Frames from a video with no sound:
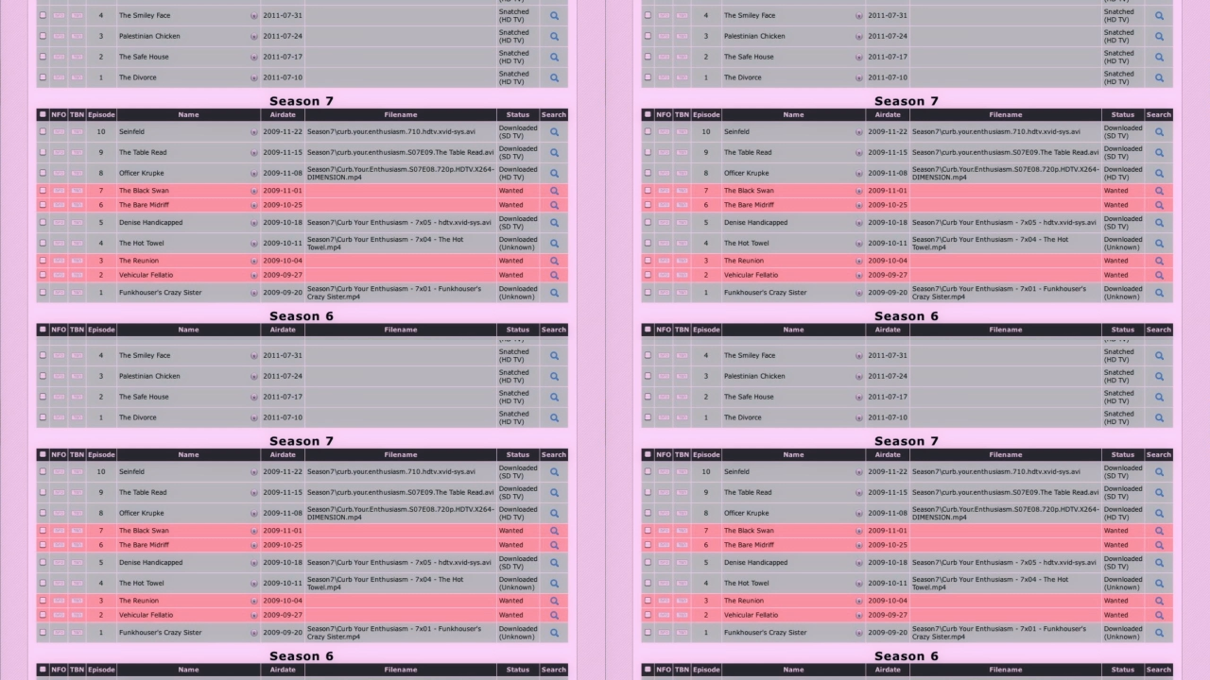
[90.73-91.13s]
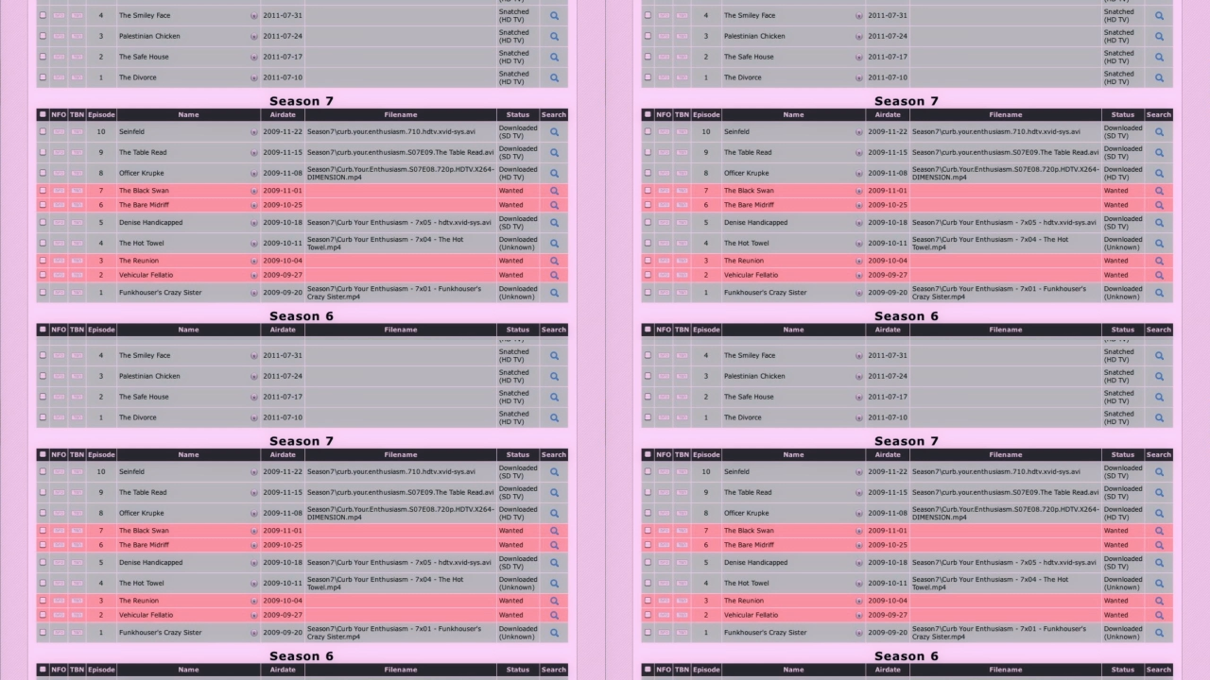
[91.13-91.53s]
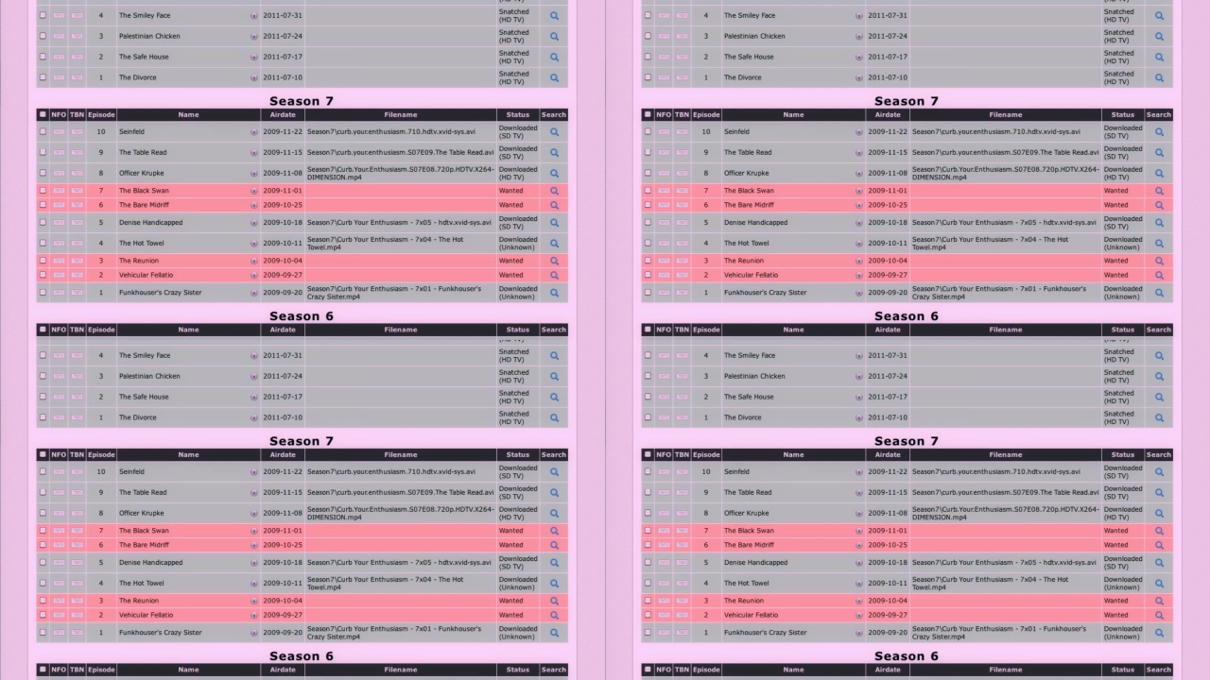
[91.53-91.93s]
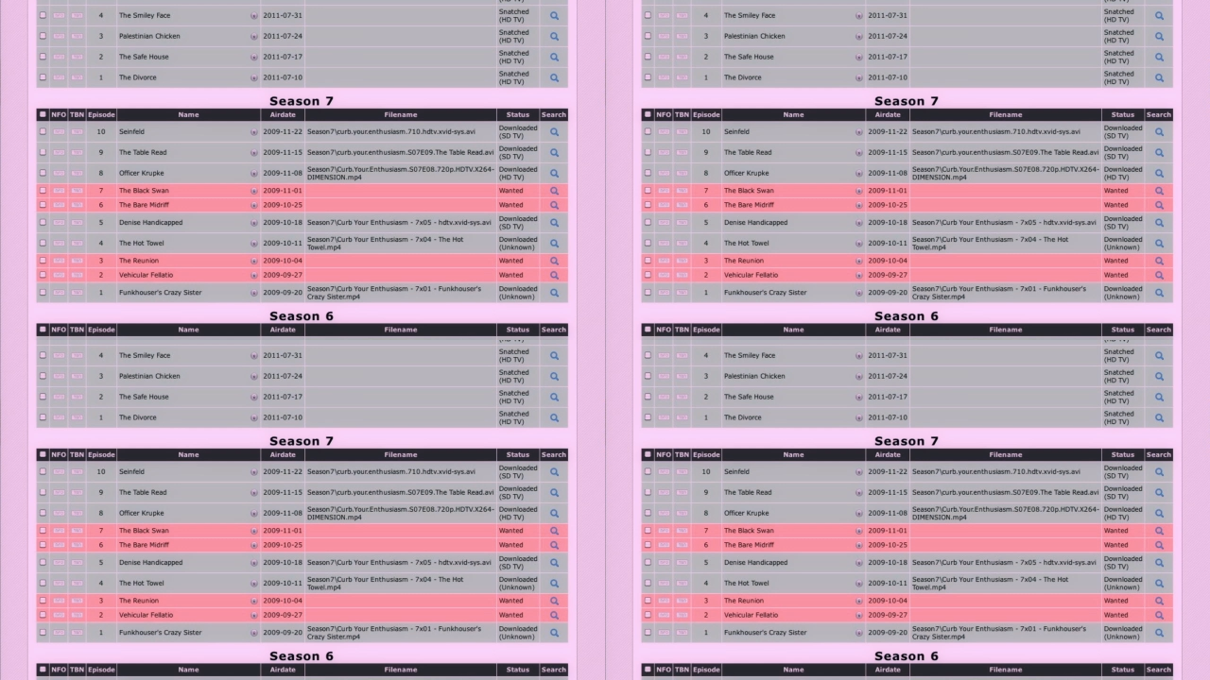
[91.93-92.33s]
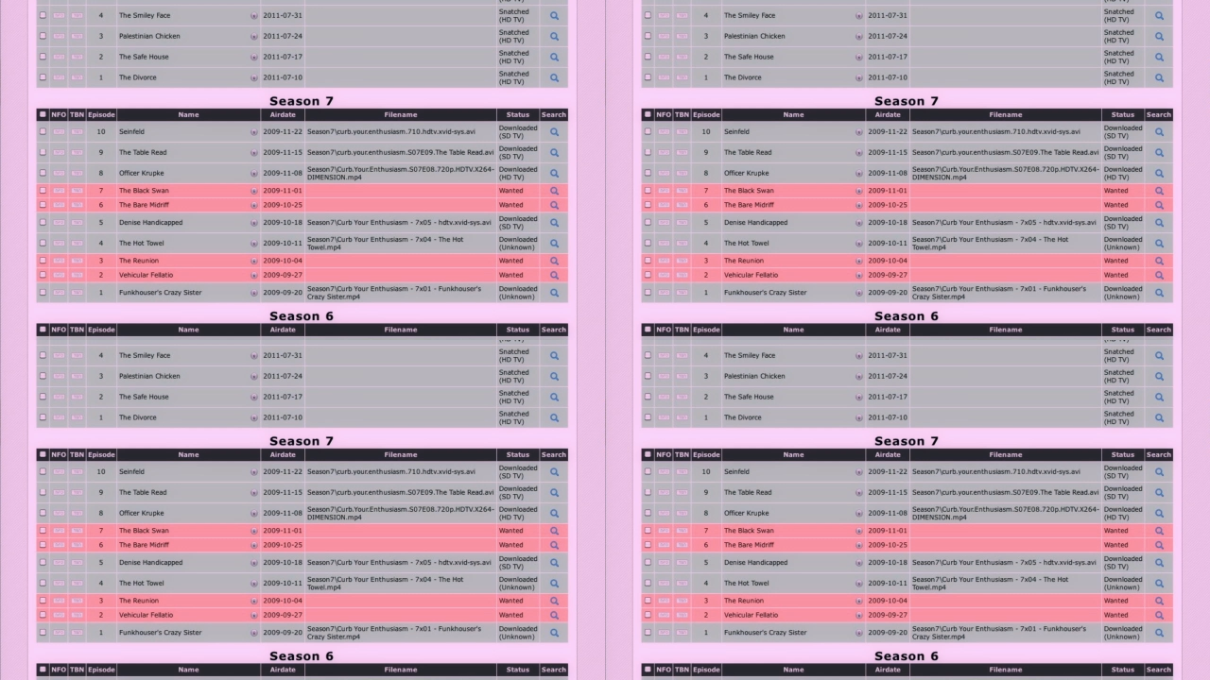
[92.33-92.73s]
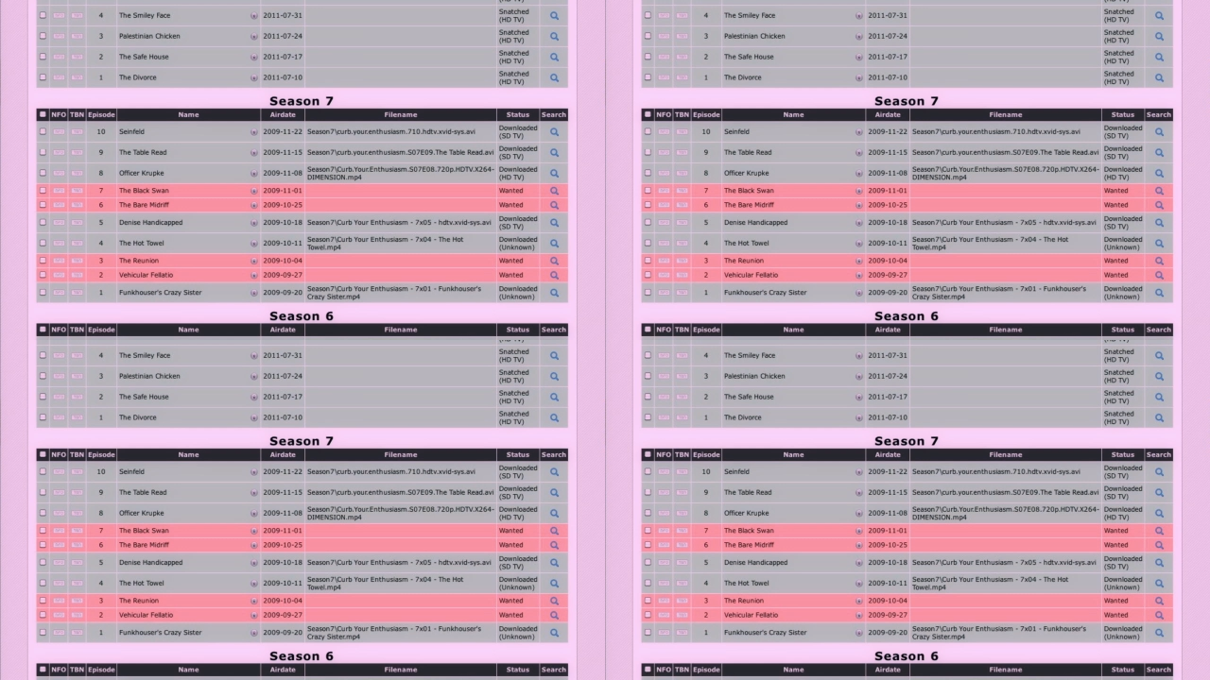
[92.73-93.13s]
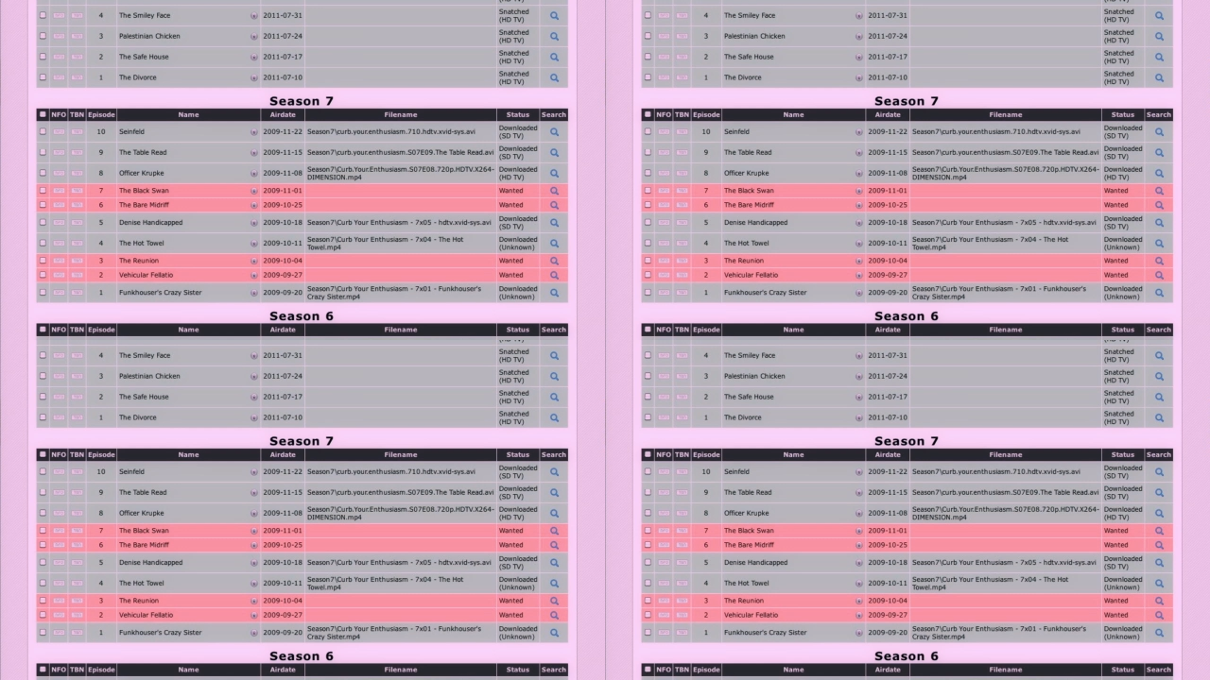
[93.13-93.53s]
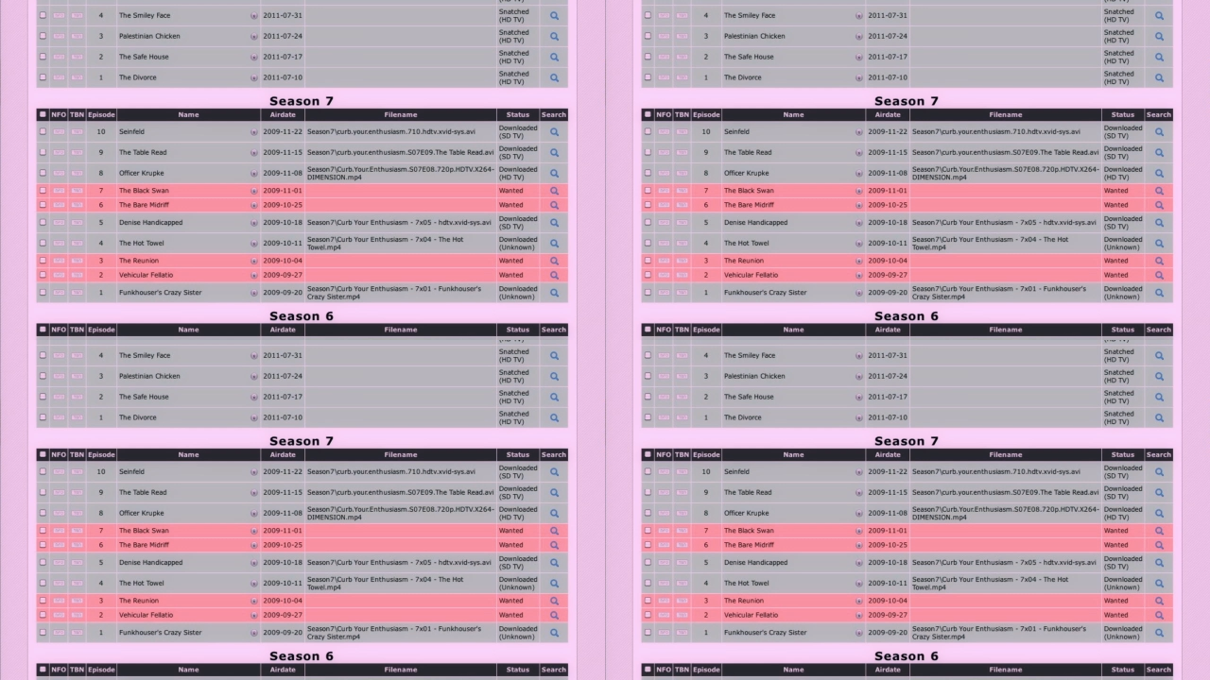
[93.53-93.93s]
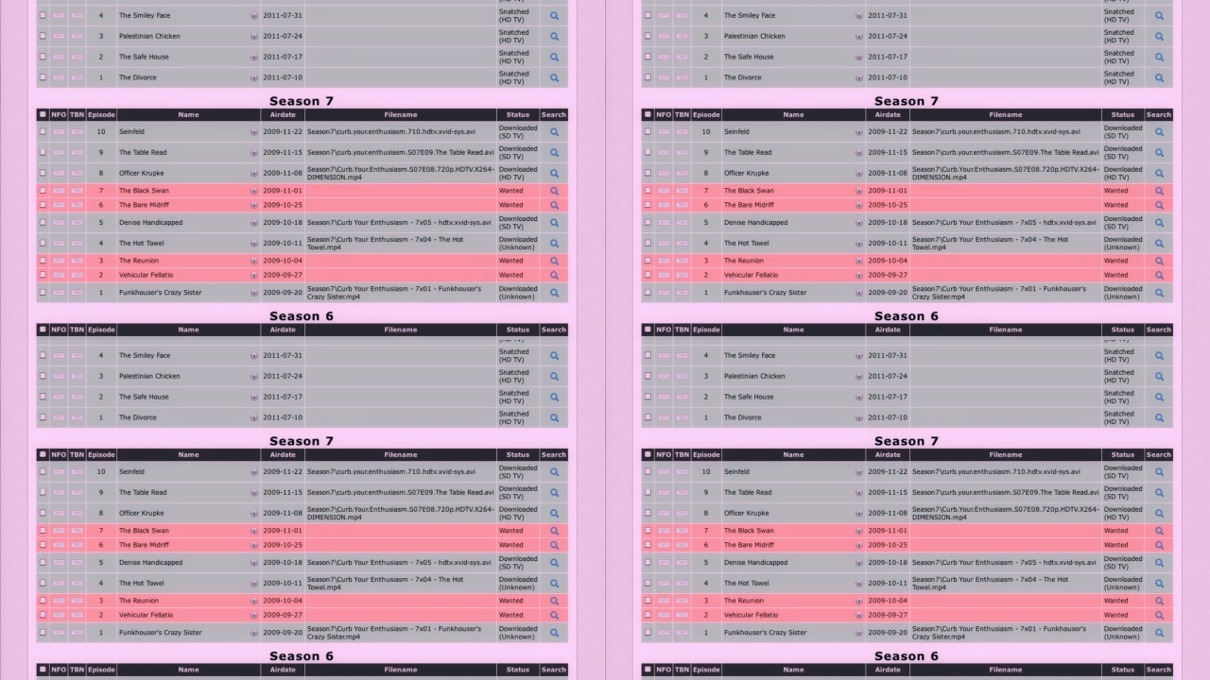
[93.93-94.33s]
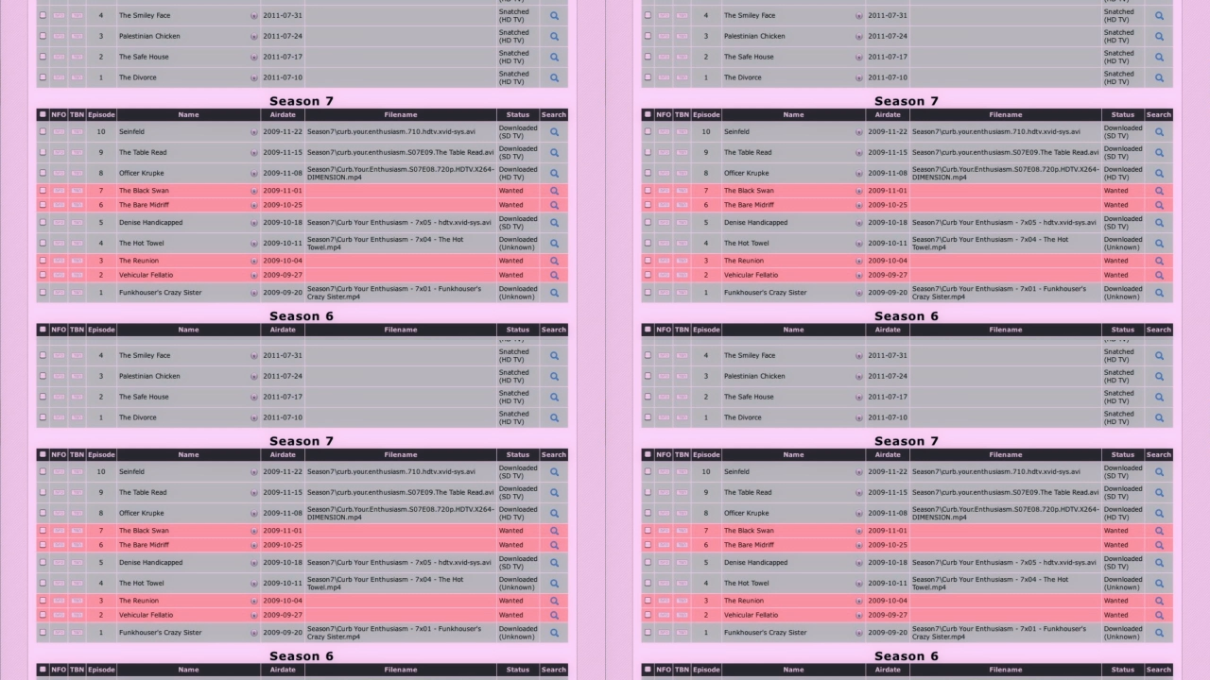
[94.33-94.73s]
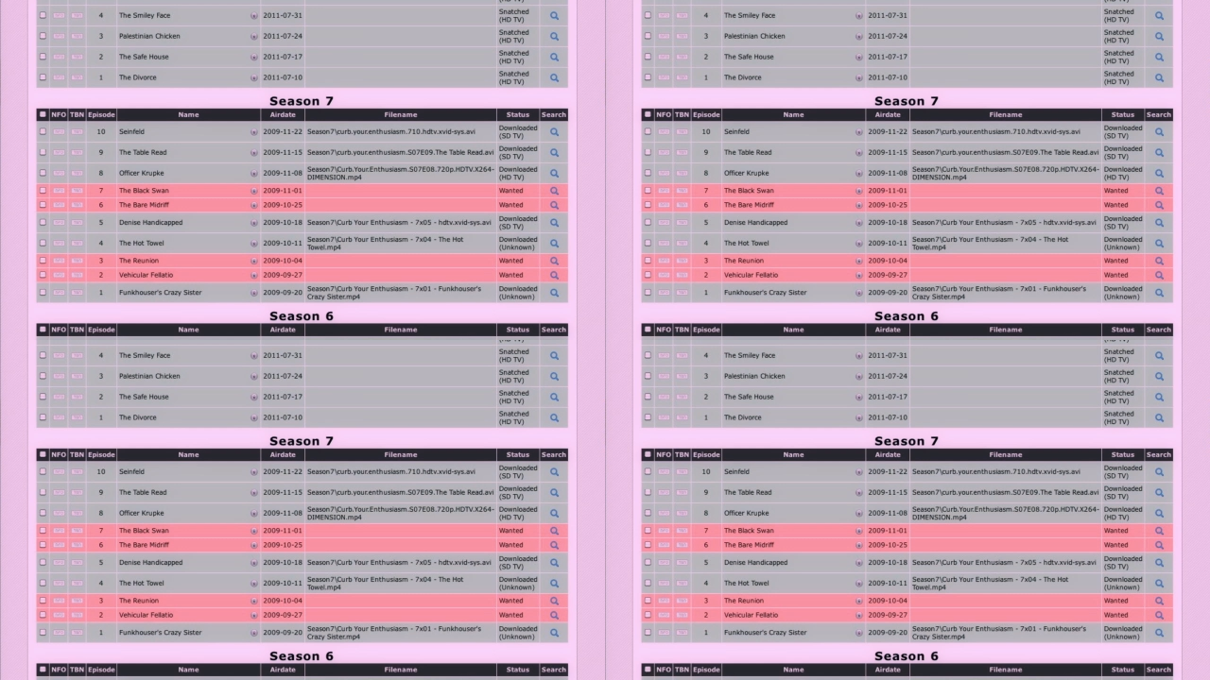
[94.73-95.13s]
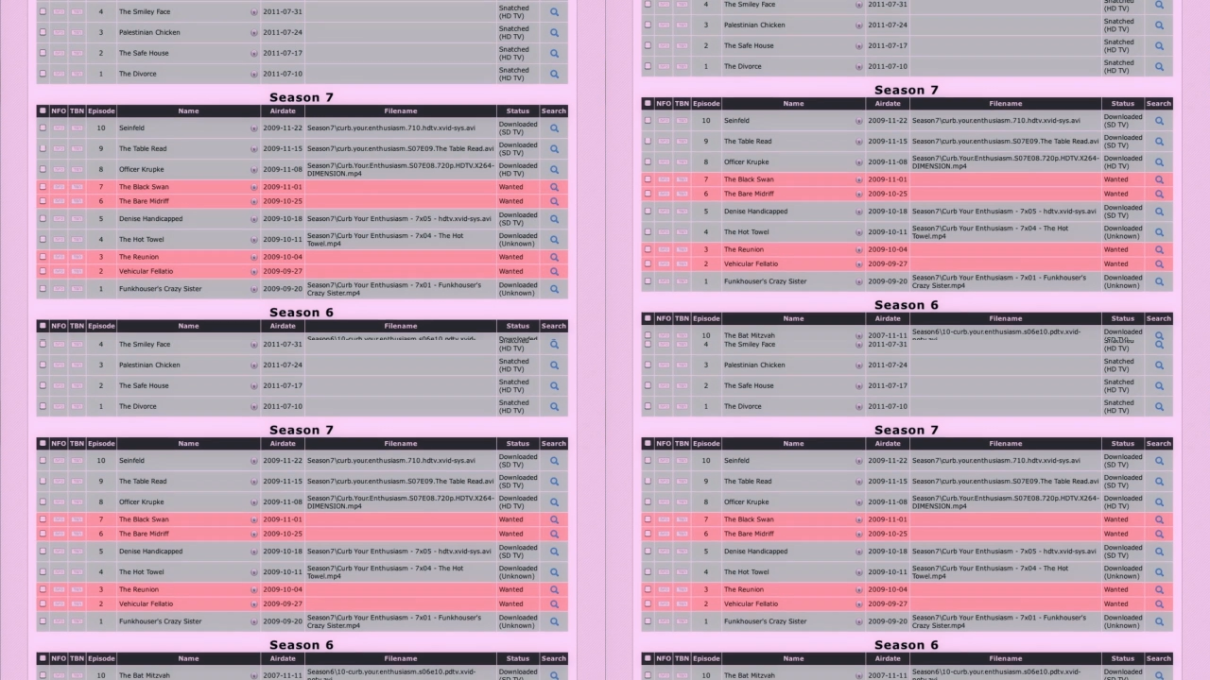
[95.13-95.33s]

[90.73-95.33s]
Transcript: [unreadable: no face in view]